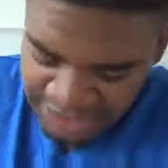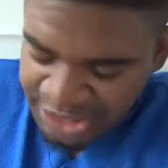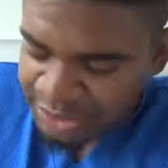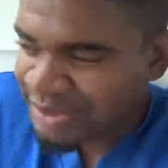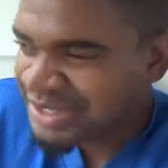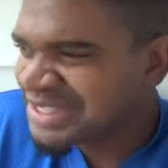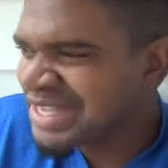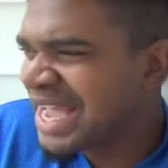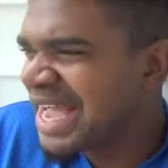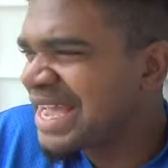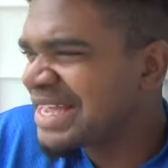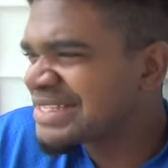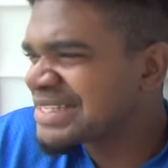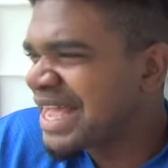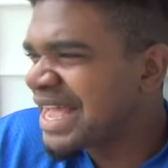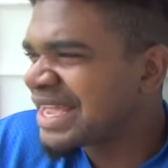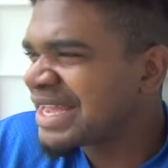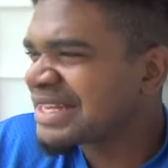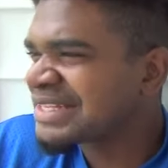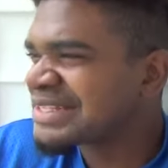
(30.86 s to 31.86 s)
anyways guys
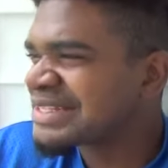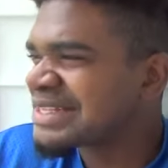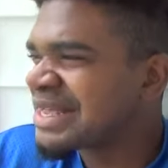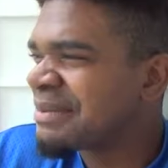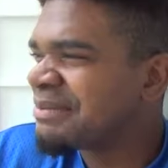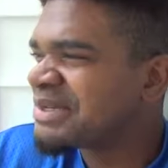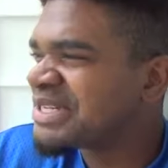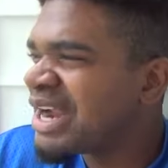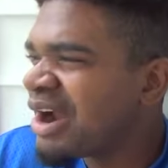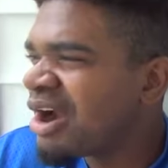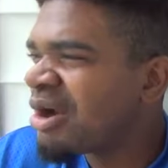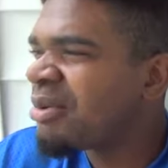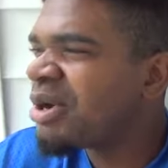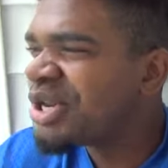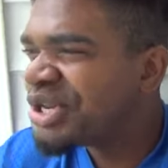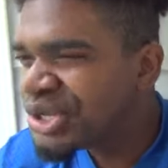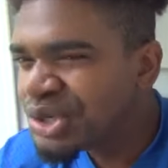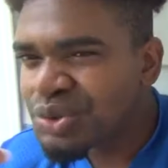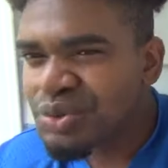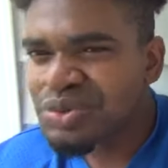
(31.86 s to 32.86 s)
i got some
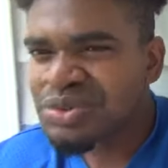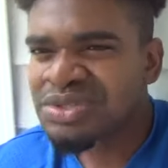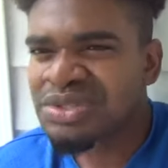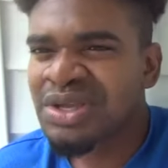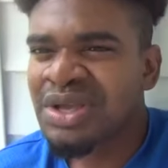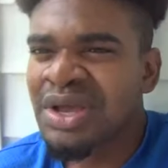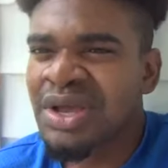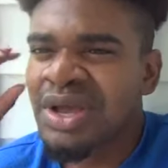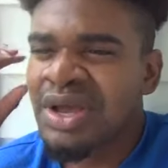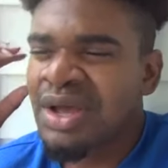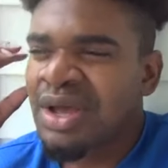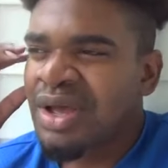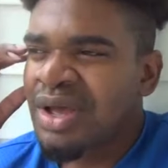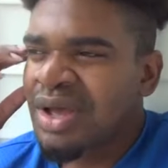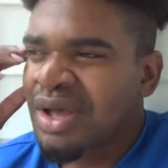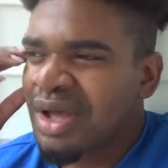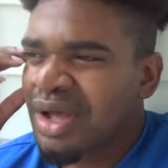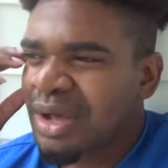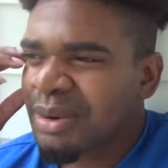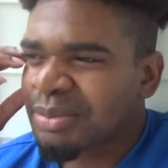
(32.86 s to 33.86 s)
terrible news
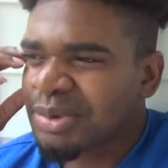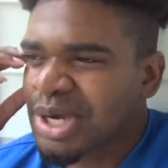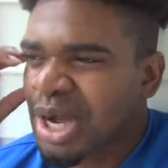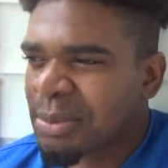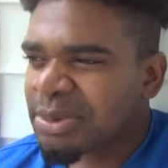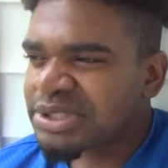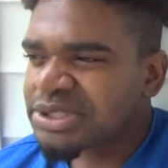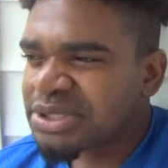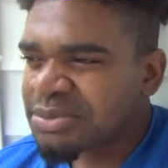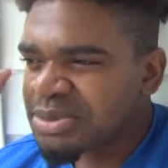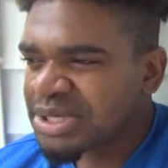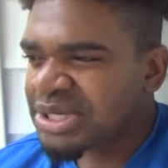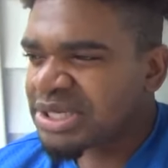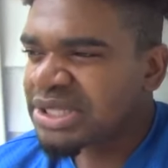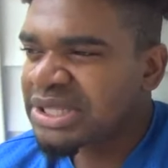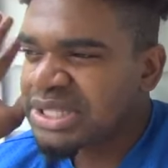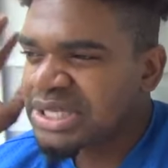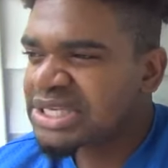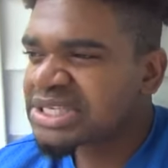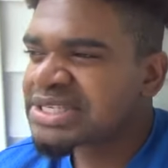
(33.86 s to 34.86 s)
um, coming to
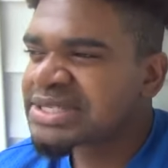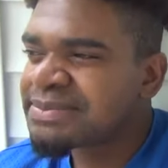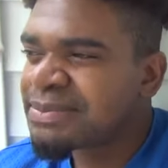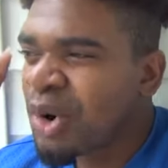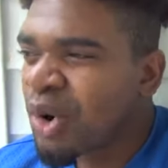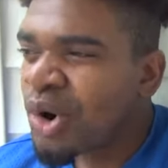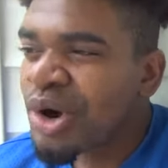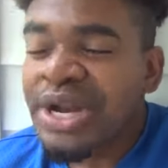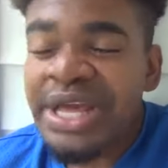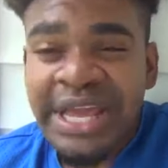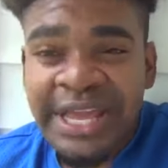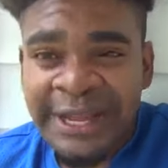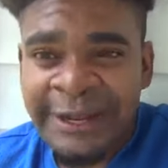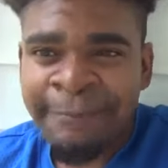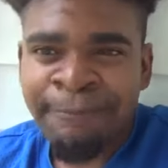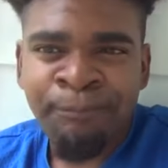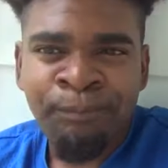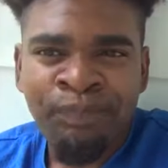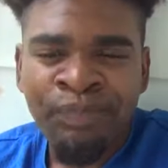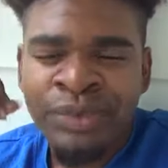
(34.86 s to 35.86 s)
me this
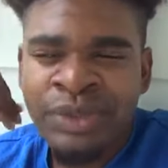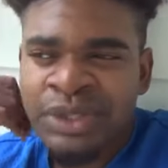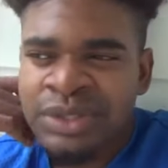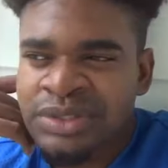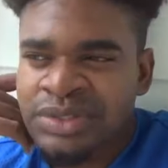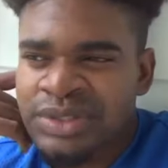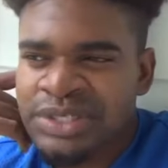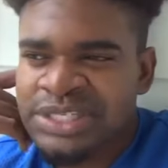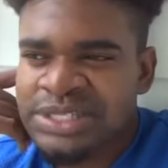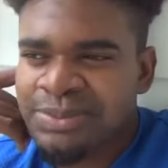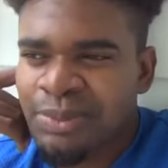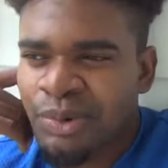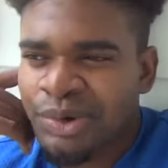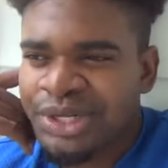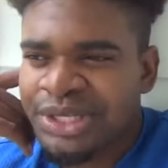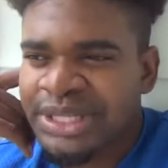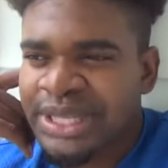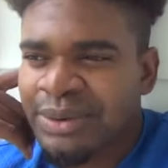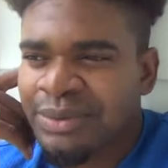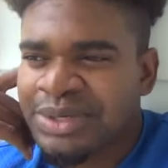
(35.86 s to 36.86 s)
morning so this
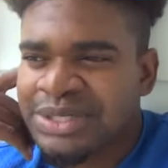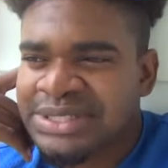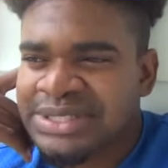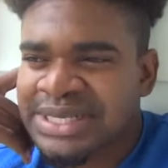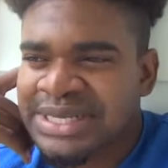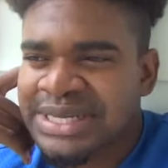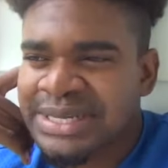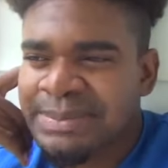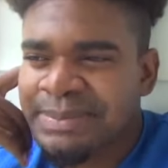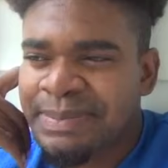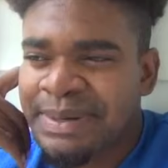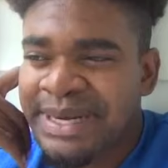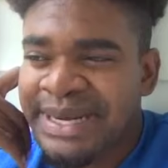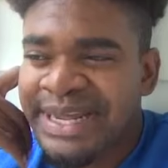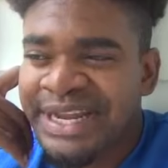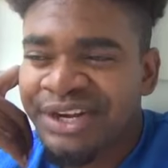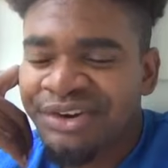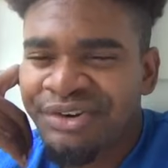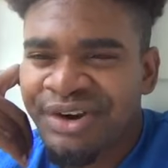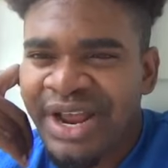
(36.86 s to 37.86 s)
morning there was a
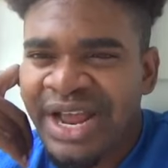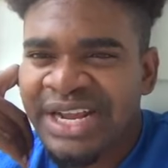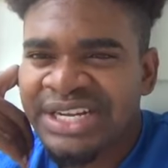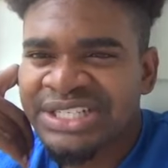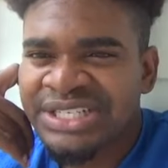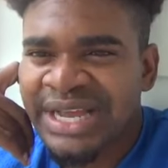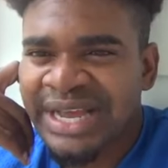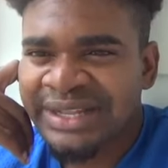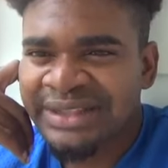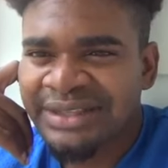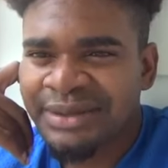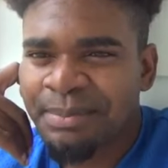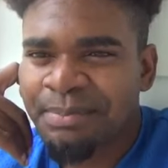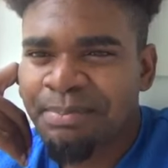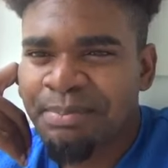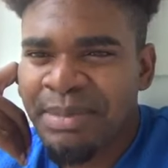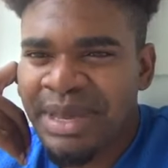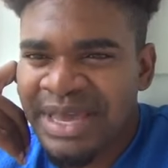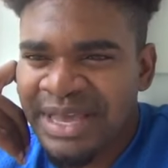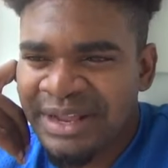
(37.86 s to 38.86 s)
plane crash at the
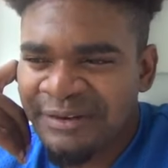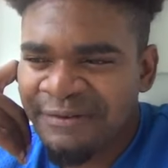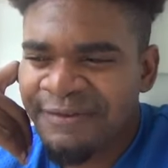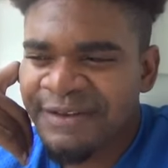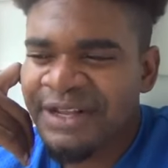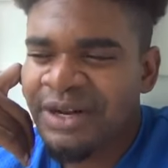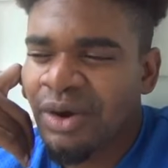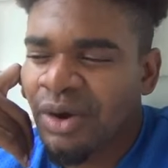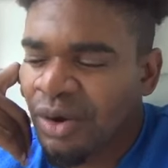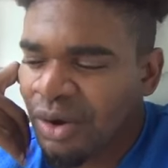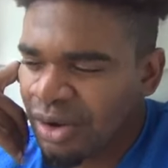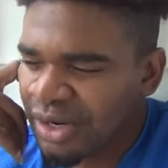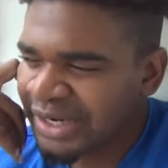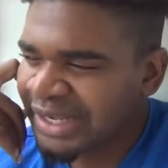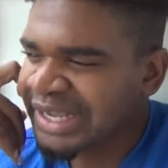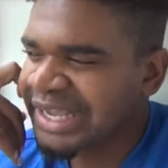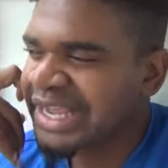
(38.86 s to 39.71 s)
melville hall